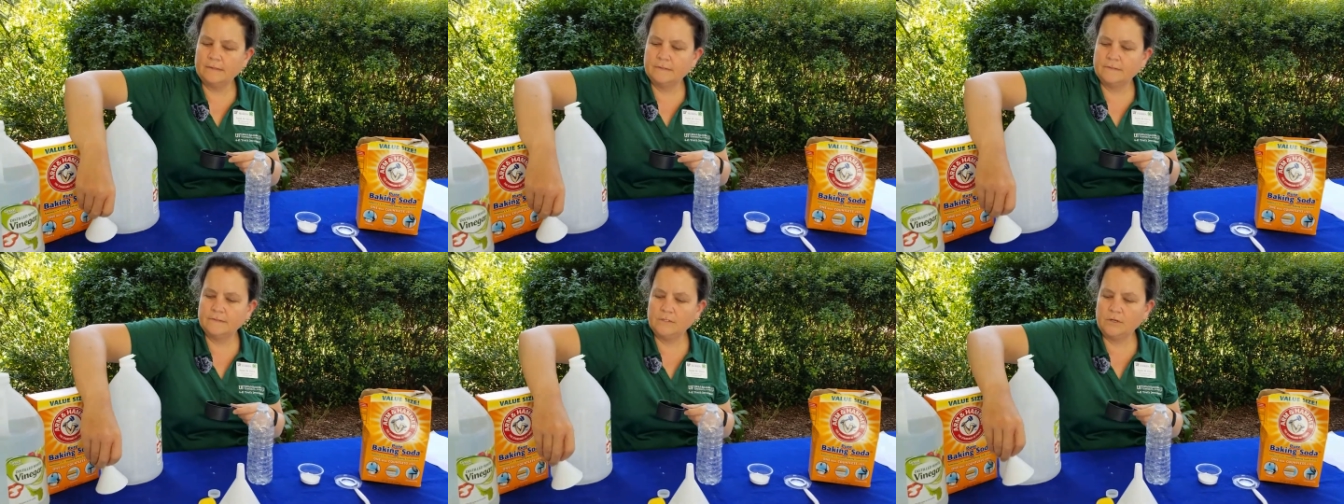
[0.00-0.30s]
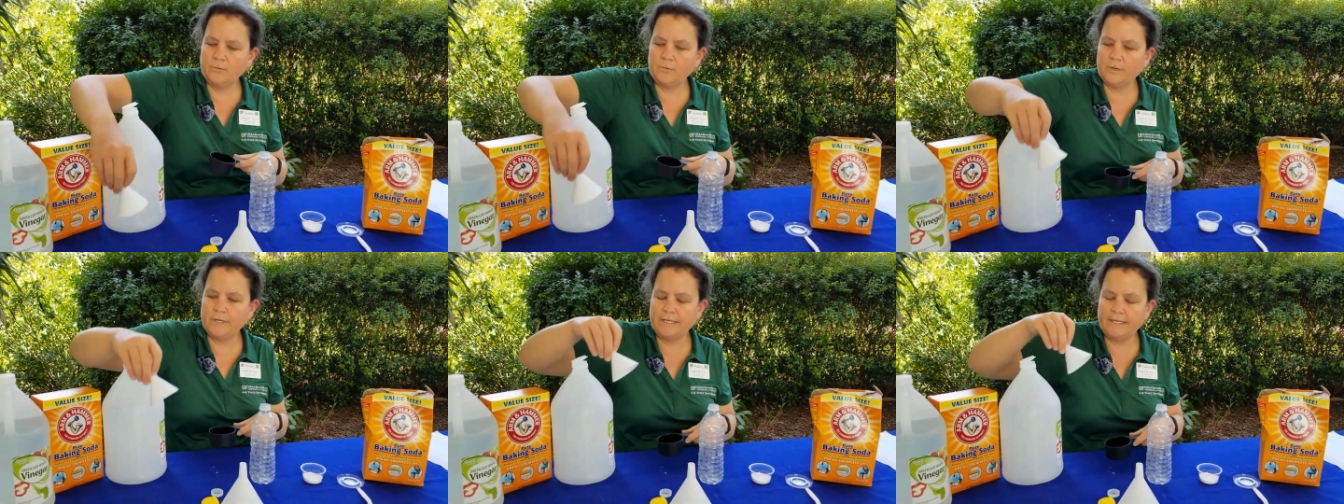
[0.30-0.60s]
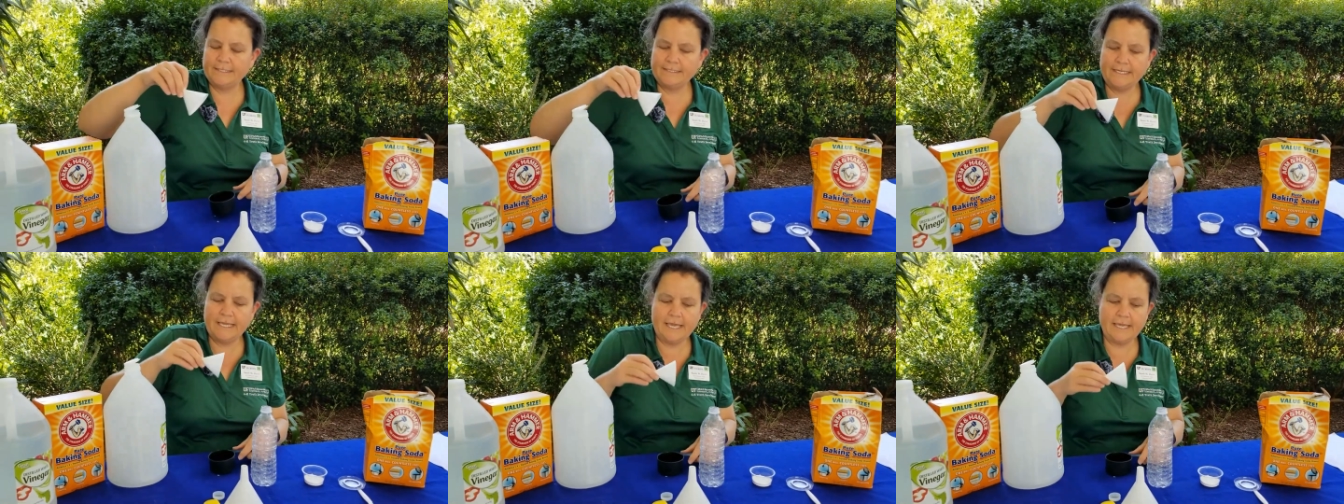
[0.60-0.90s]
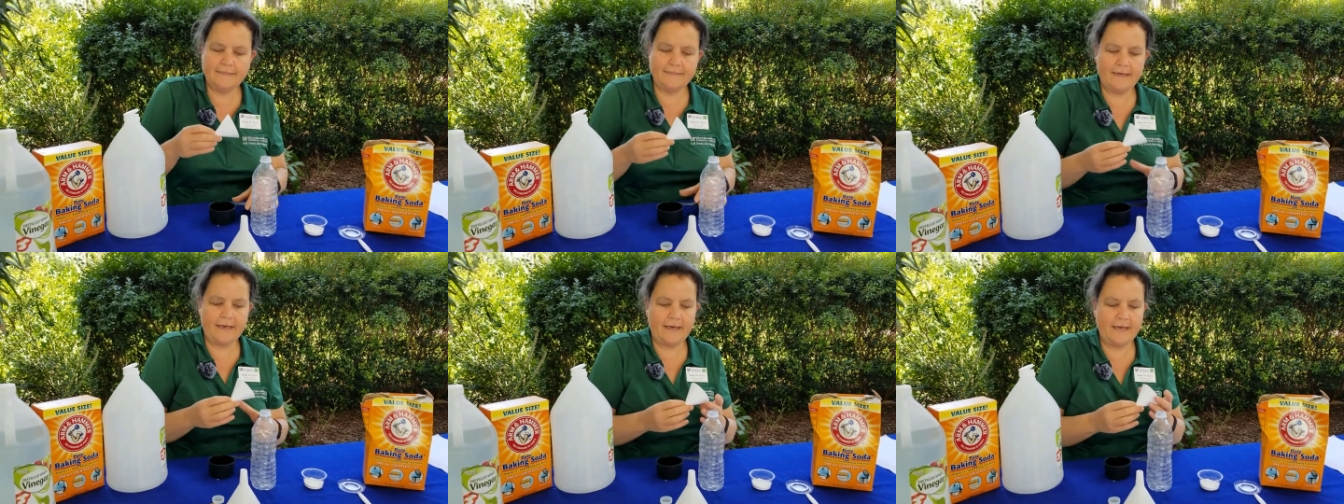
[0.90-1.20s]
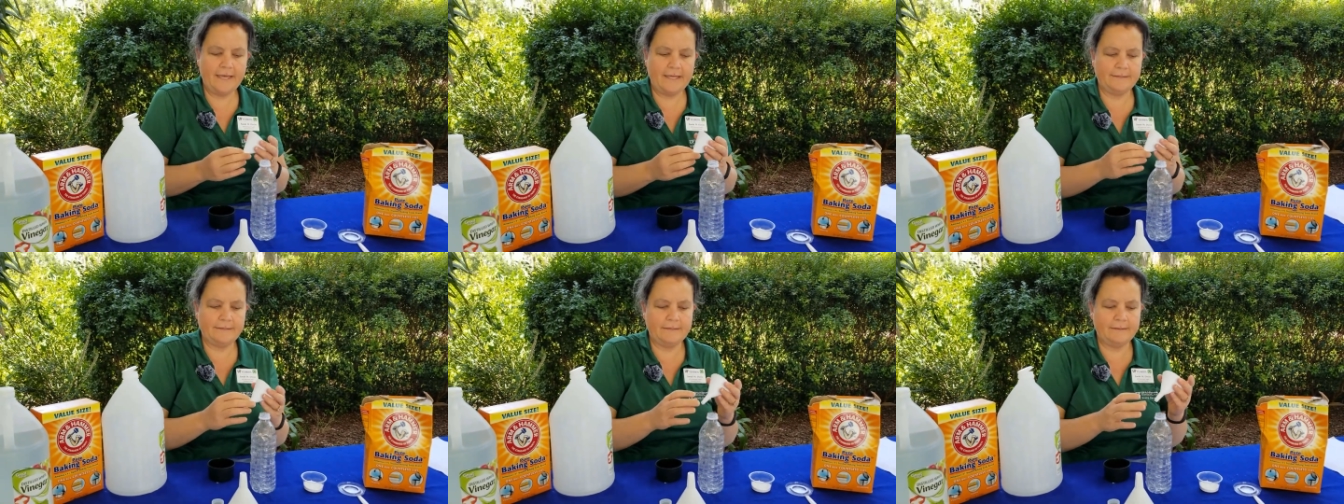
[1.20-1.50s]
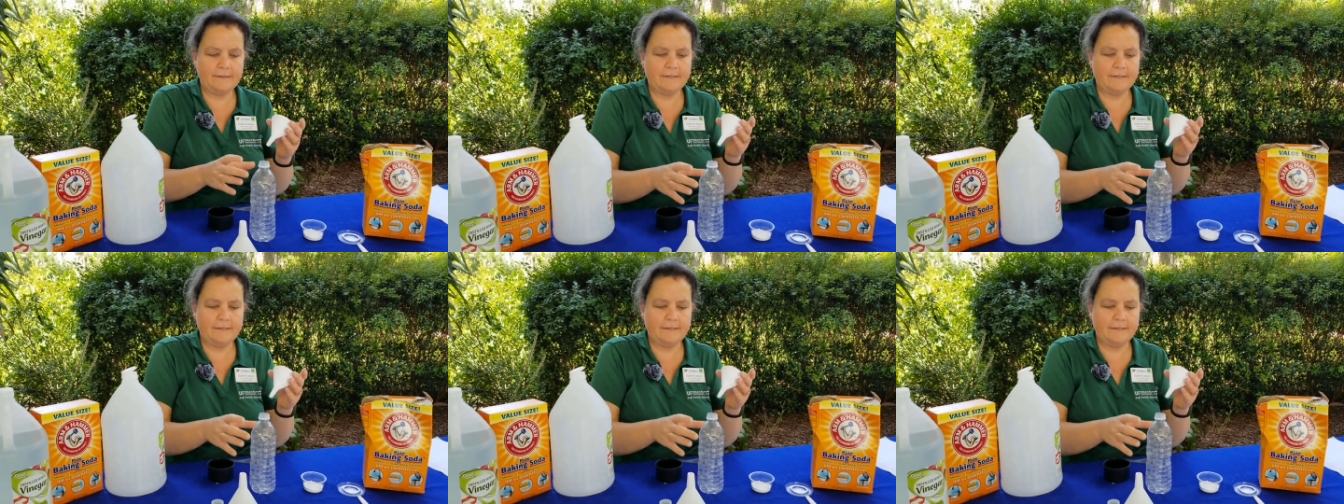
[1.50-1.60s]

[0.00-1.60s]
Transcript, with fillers: So we're gonna take that